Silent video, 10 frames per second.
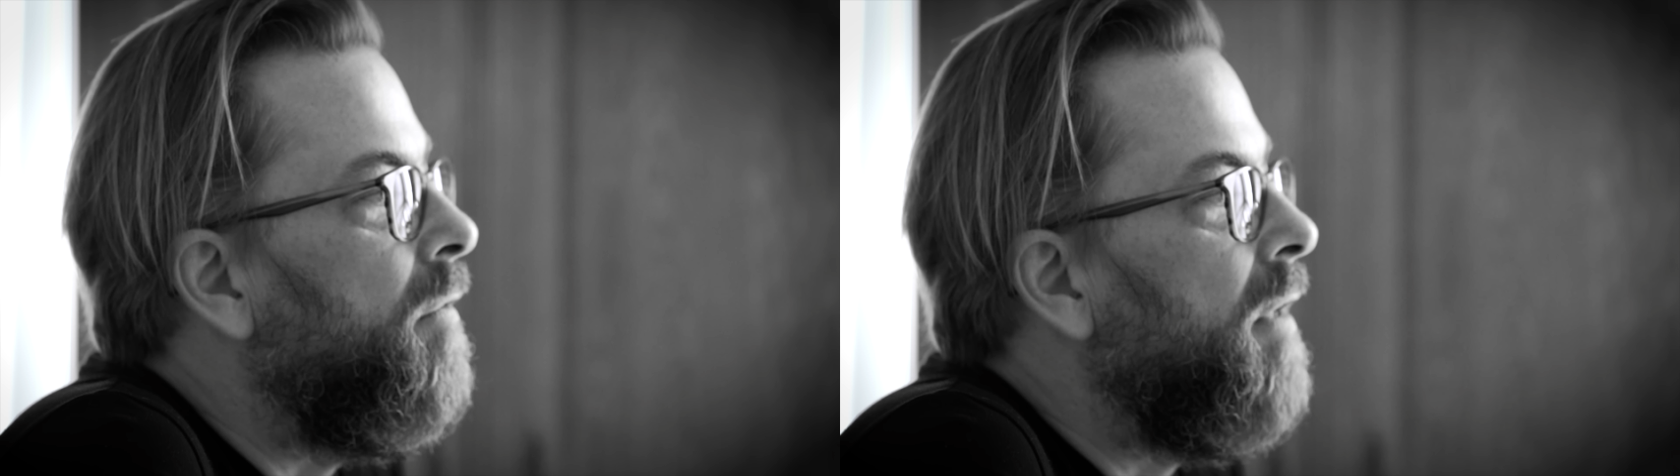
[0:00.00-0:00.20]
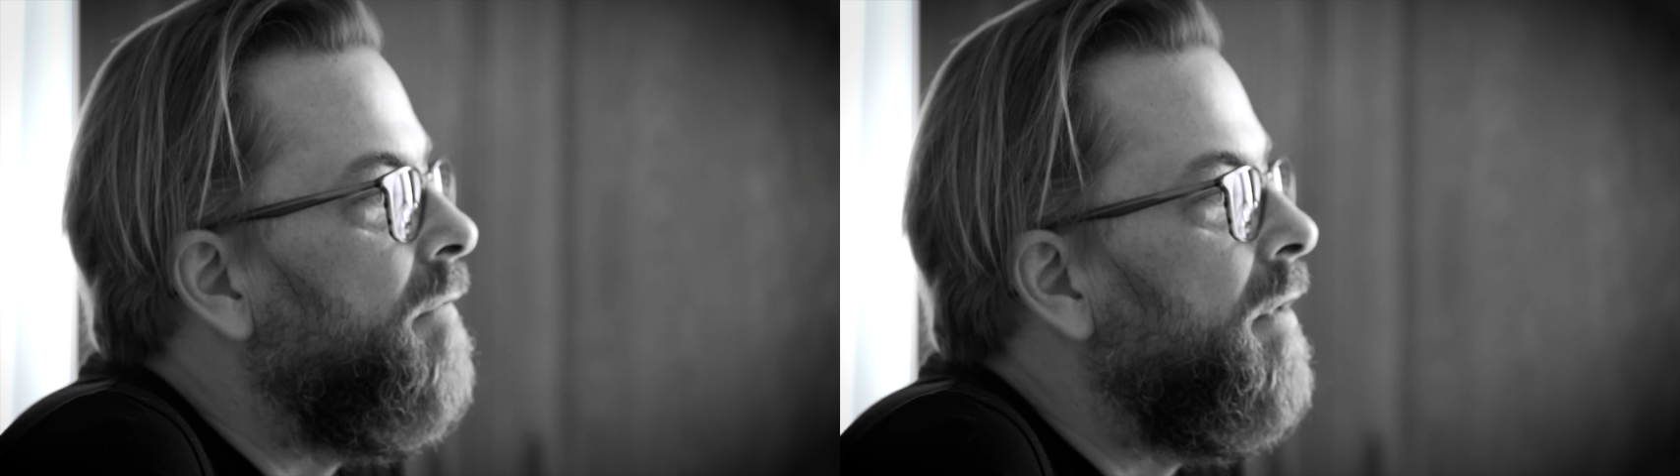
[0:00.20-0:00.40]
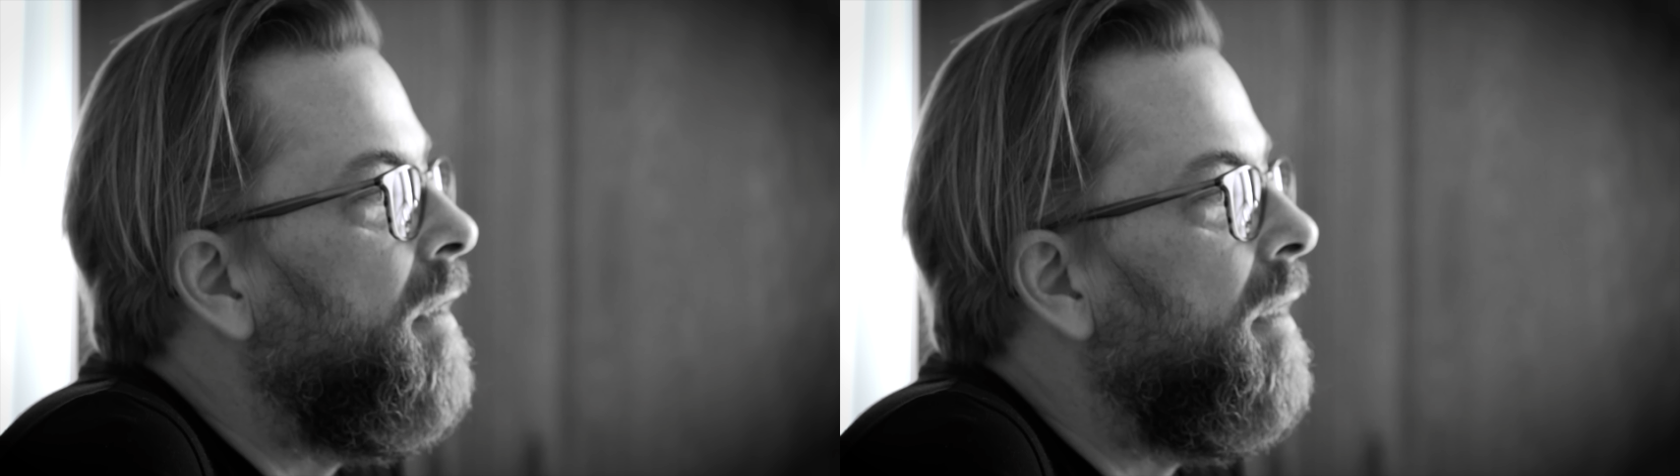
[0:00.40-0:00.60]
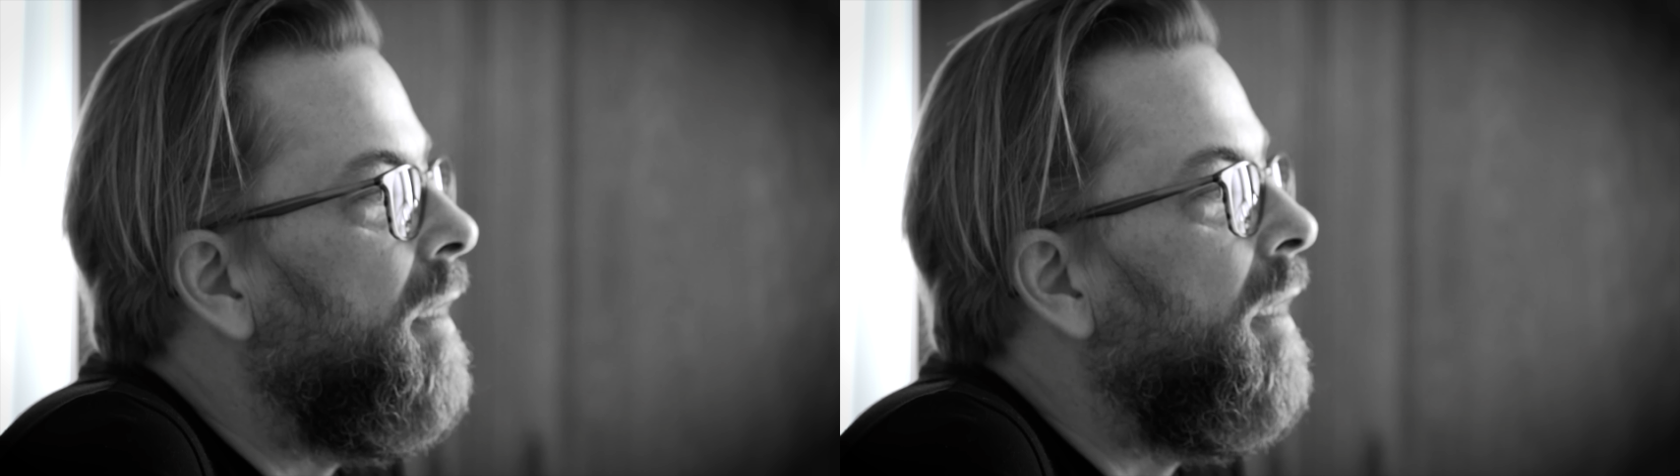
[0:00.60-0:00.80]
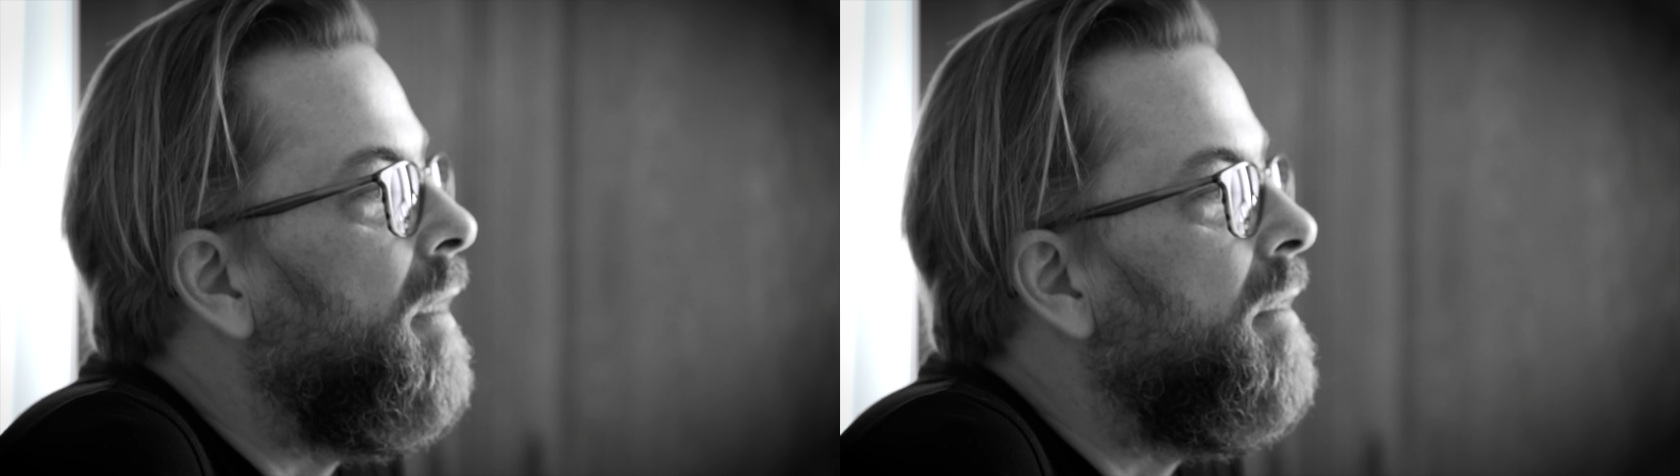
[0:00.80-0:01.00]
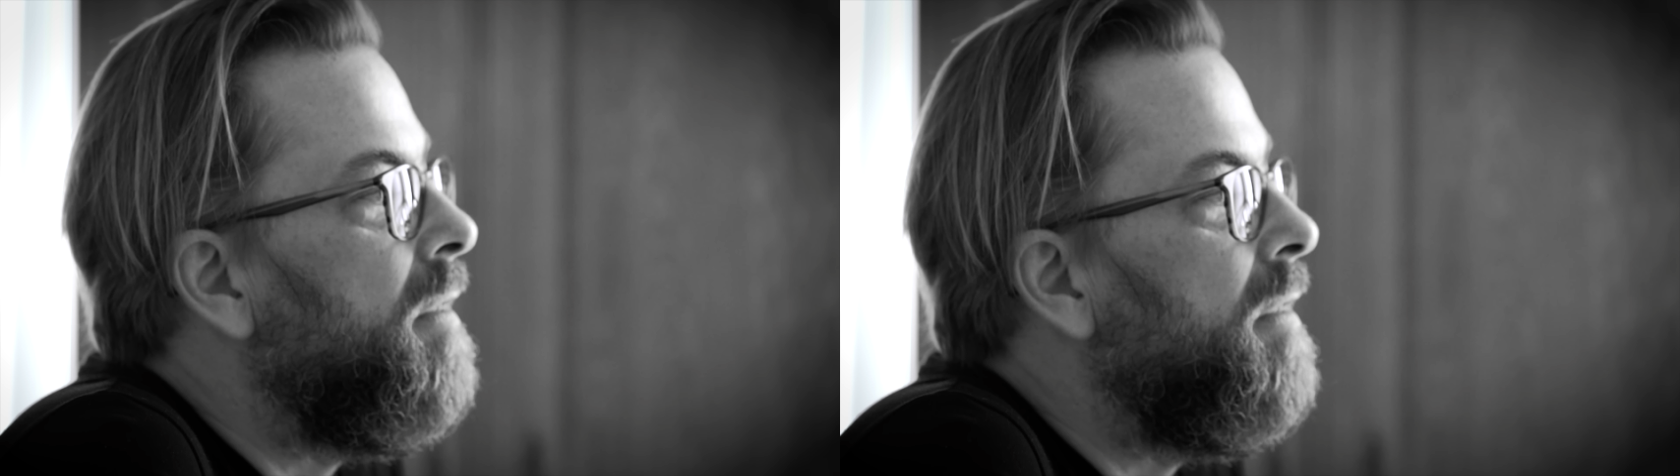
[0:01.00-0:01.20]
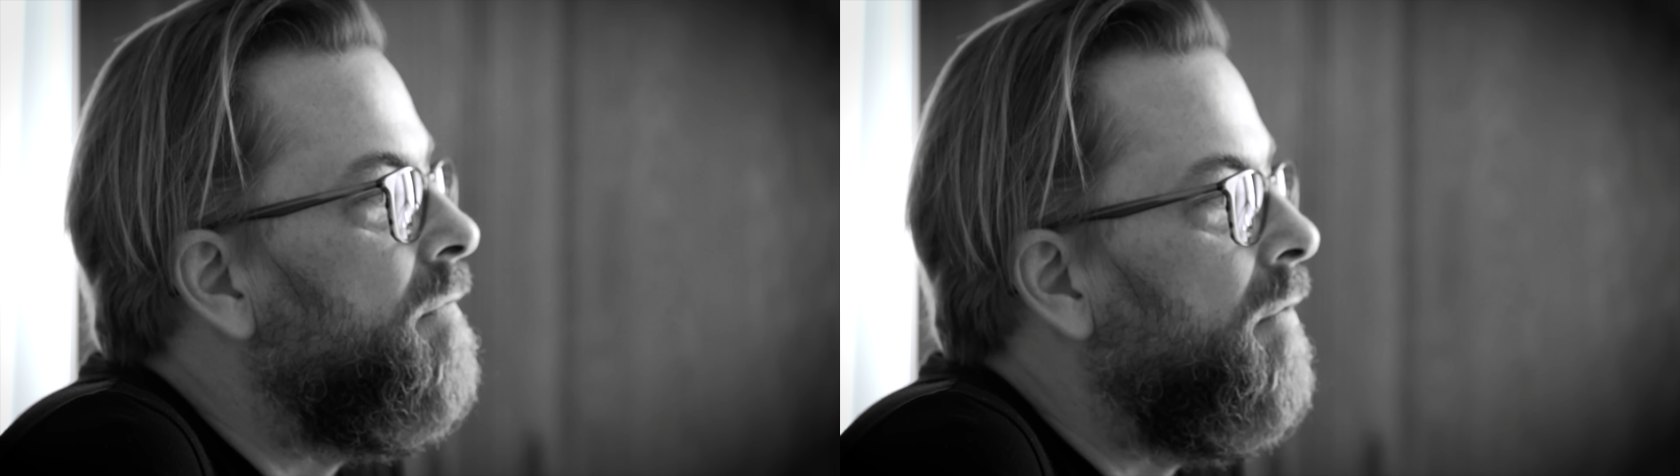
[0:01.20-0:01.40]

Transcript: photographing and teach